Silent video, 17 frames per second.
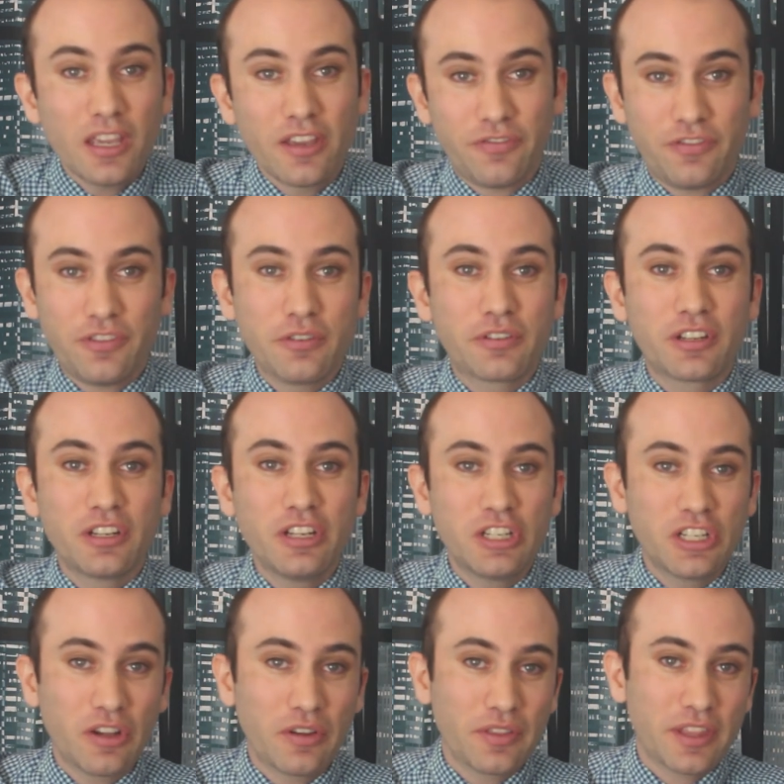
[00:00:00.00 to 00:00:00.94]
If you
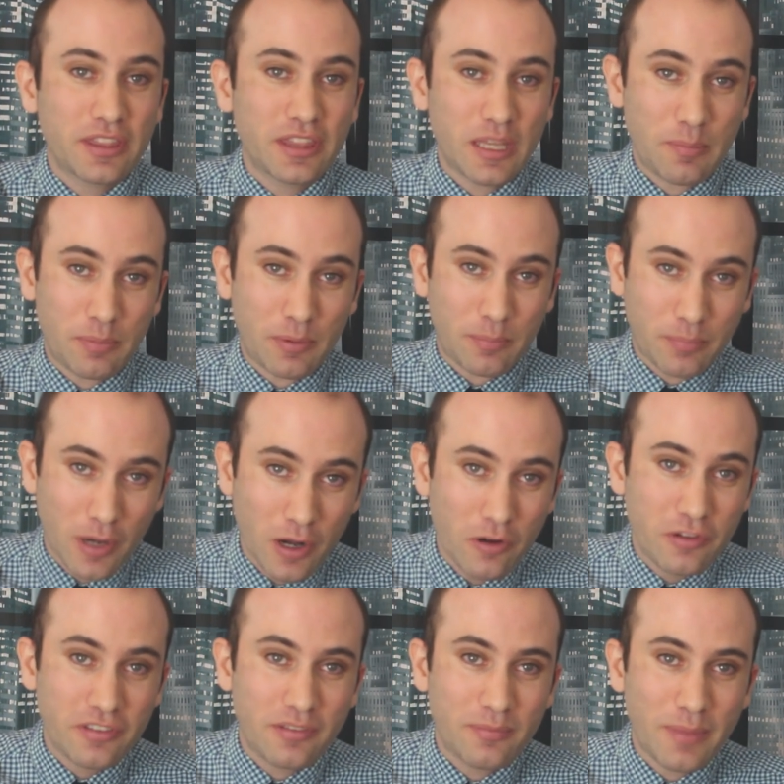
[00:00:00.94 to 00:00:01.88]
can show that the
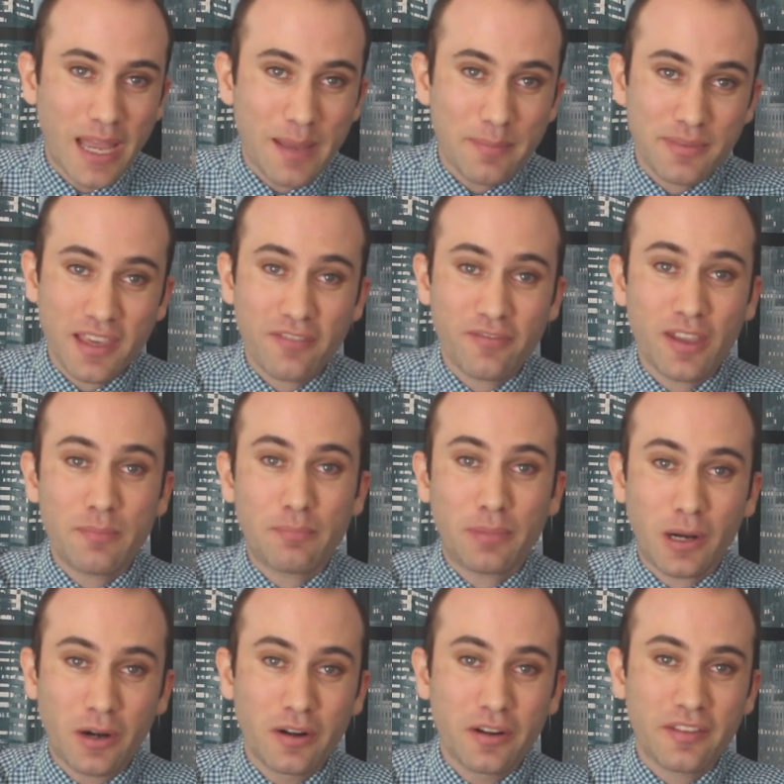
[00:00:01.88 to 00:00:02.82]
proposed maps have a
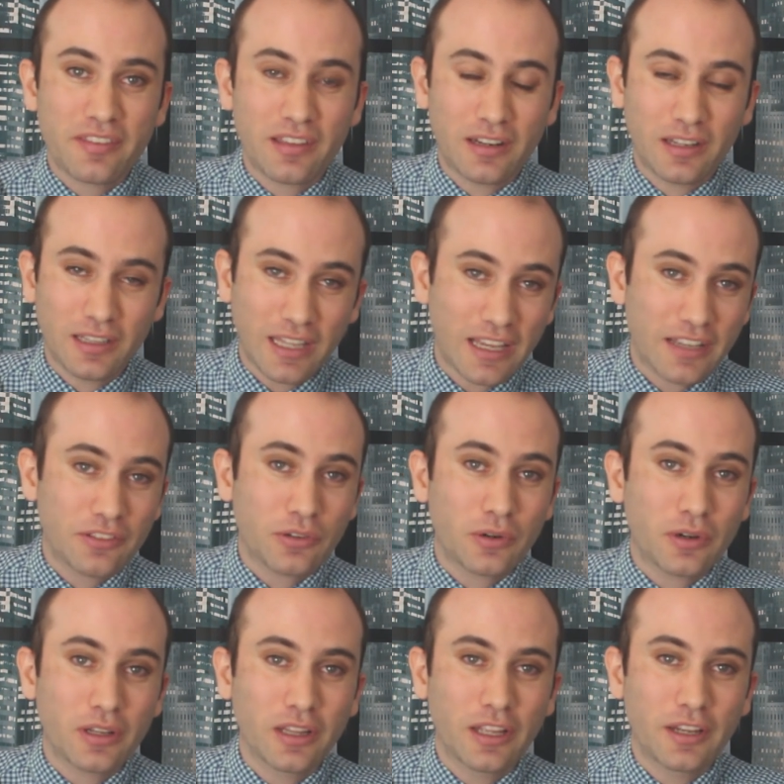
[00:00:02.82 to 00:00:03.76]
partisan
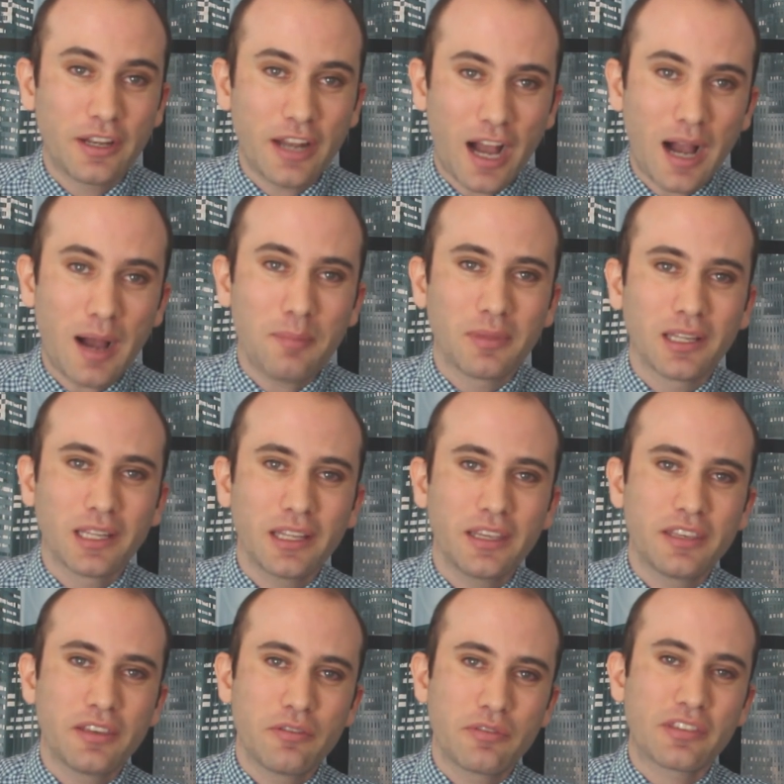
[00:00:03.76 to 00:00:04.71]
electoral
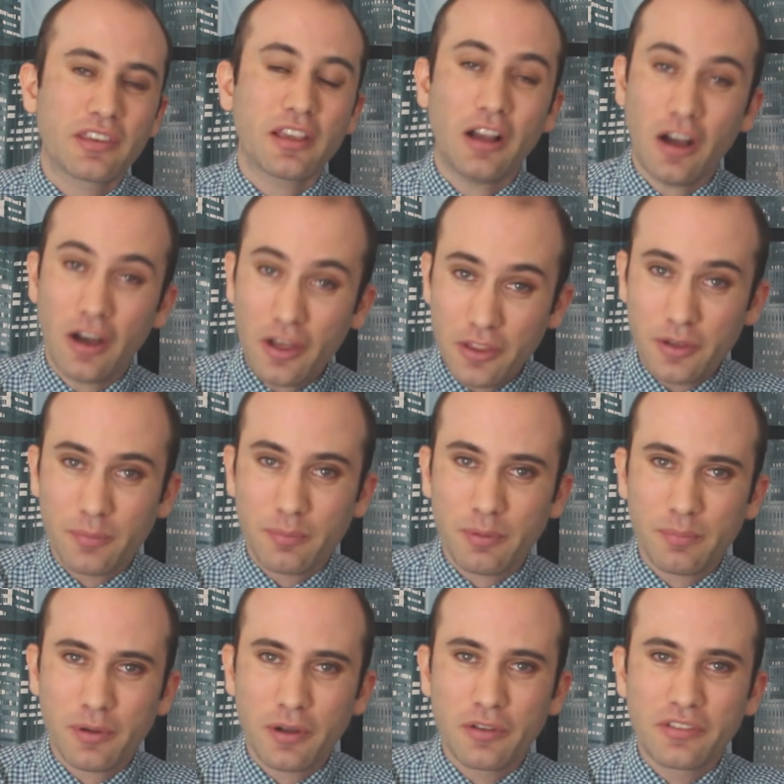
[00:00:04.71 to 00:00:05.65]
anomaly using other
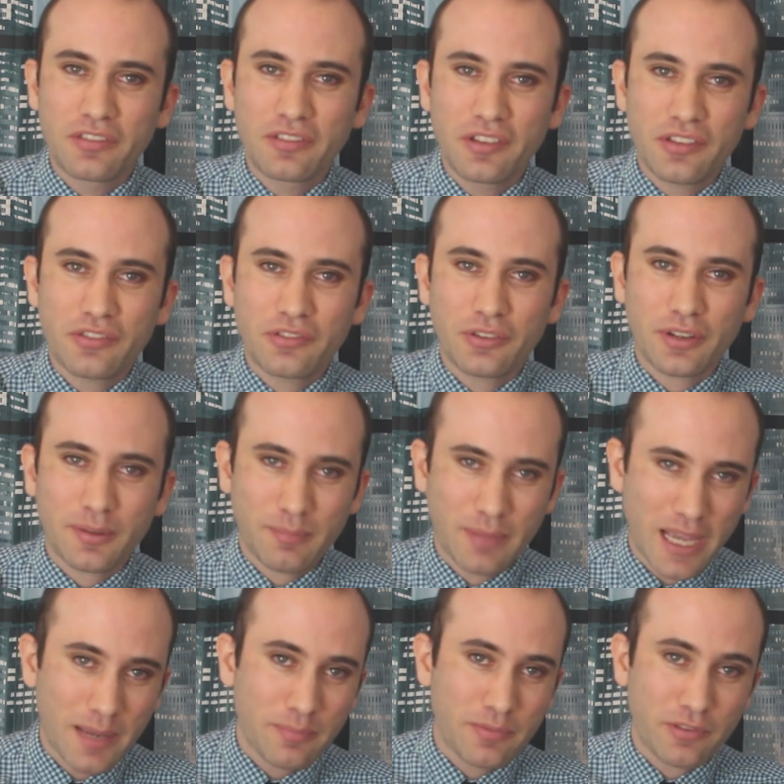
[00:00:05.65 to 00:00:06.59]
proposed district
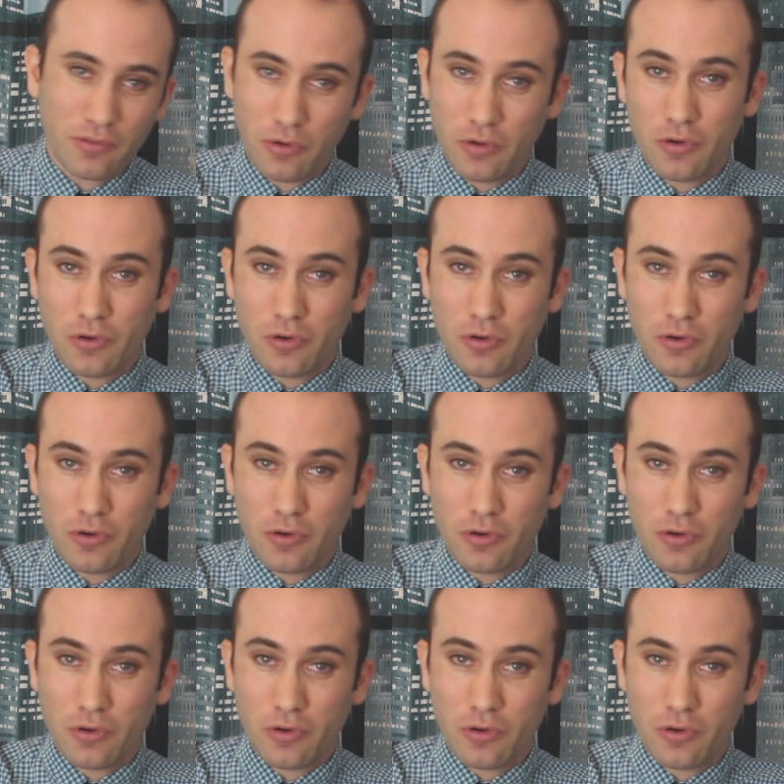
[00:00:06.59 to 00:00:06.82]
maps,